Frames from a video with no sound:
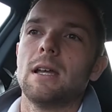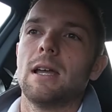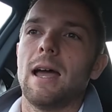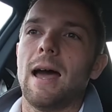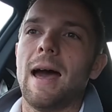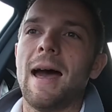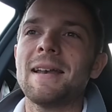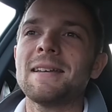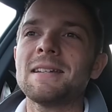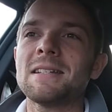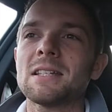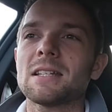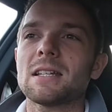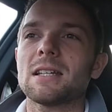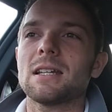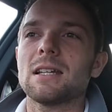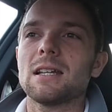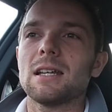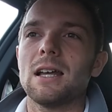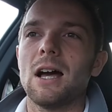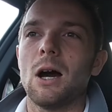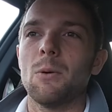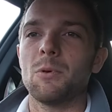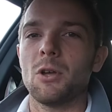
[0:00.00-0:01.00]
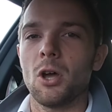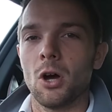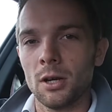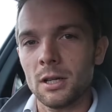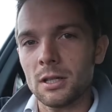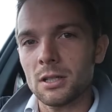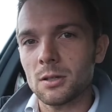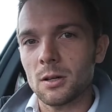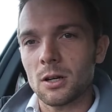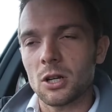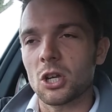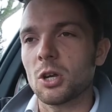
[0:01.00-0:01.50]
and I'll be
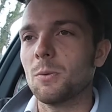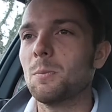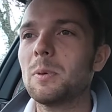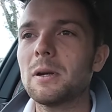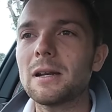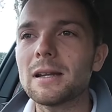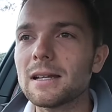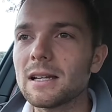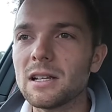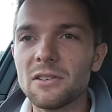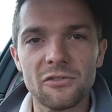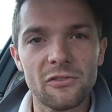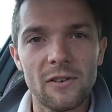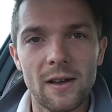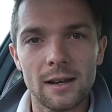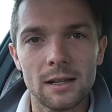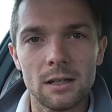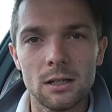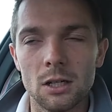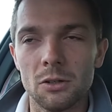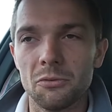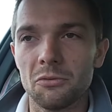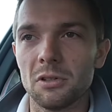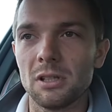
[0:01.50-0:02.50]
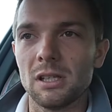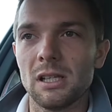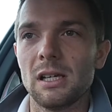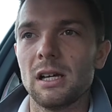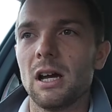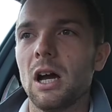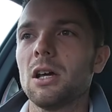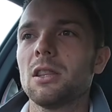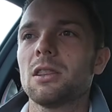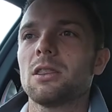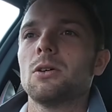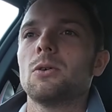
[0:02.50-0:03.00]
honest, completely fell in love with it.
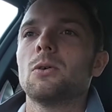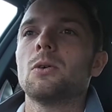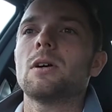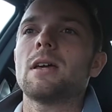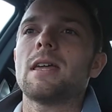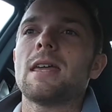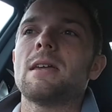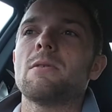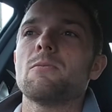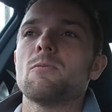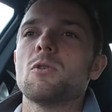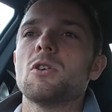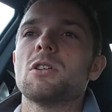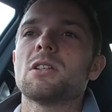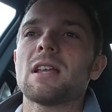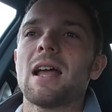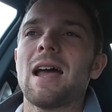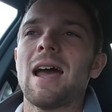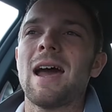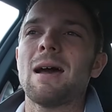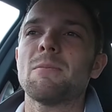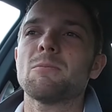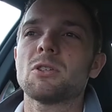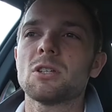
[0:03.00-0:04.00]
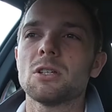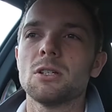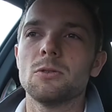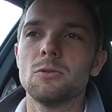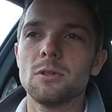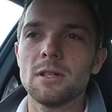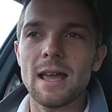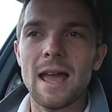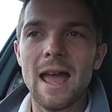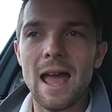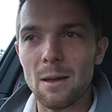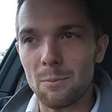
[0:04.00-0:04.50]
I thought it was
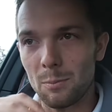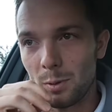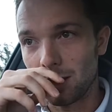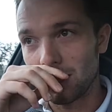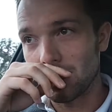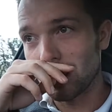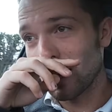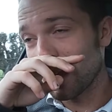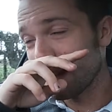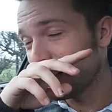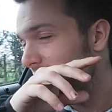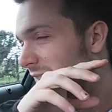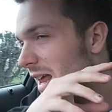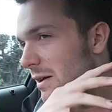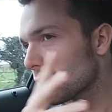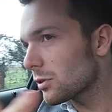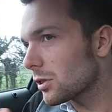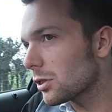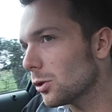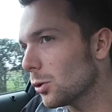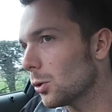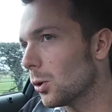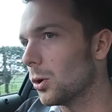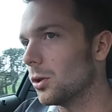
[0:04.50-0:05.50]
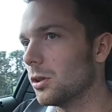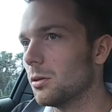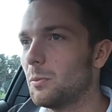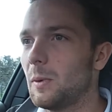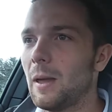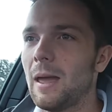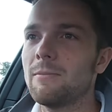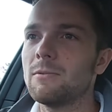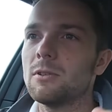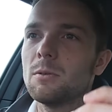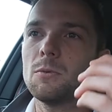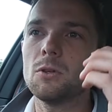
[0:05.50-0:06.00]
absolutely epic and never thought that
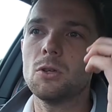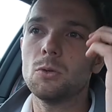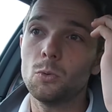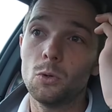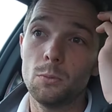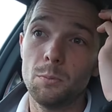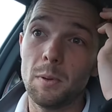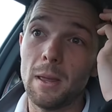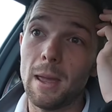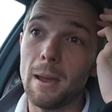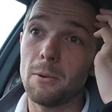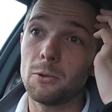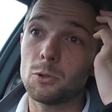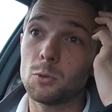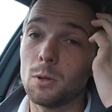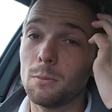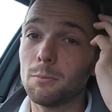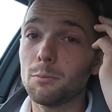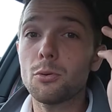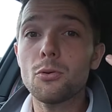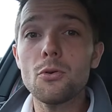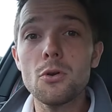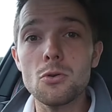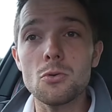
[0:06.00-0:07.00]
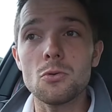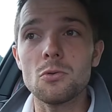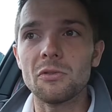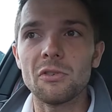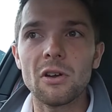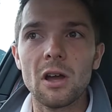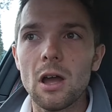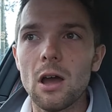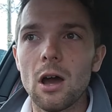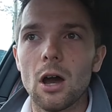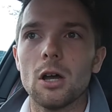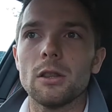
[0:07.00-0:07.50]
BMW would be able to
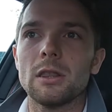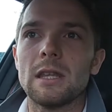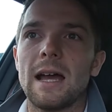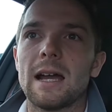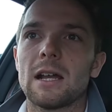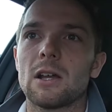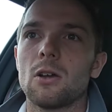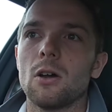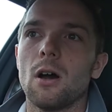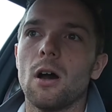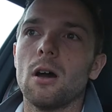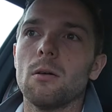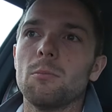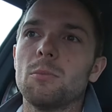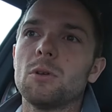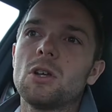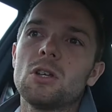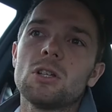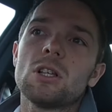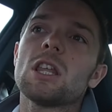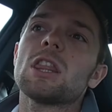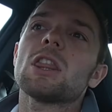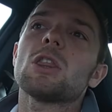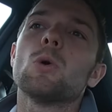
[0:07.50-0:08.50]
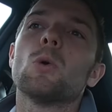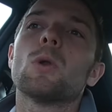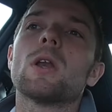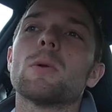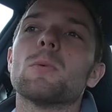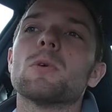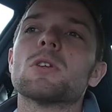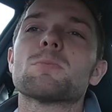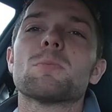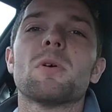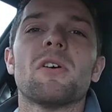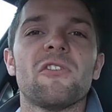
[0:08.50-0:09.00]
improve on that car because I thought it
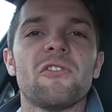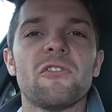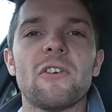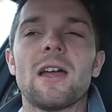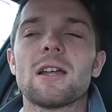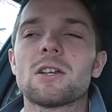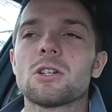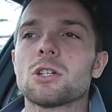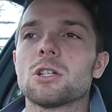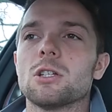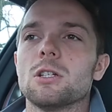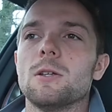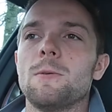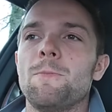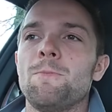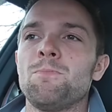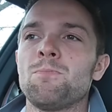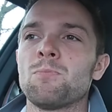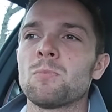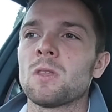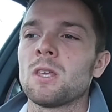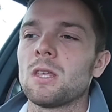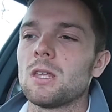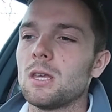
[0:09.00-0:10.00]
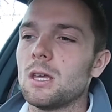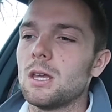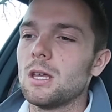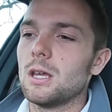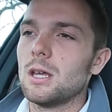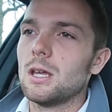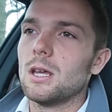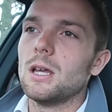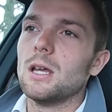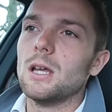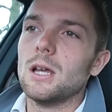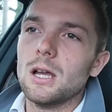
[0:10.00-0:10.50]
was perfection.
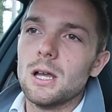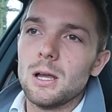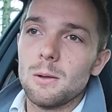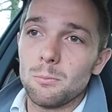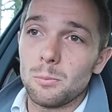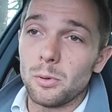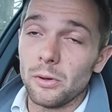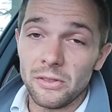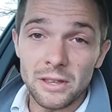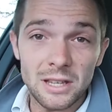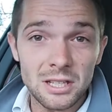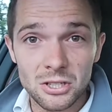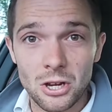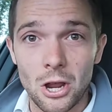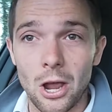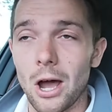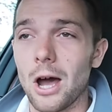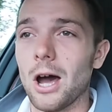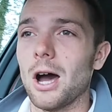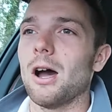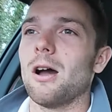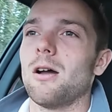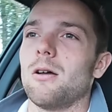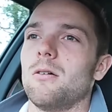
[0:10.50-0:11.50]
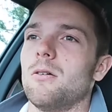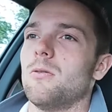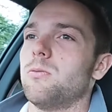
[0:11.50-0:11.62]
But this car,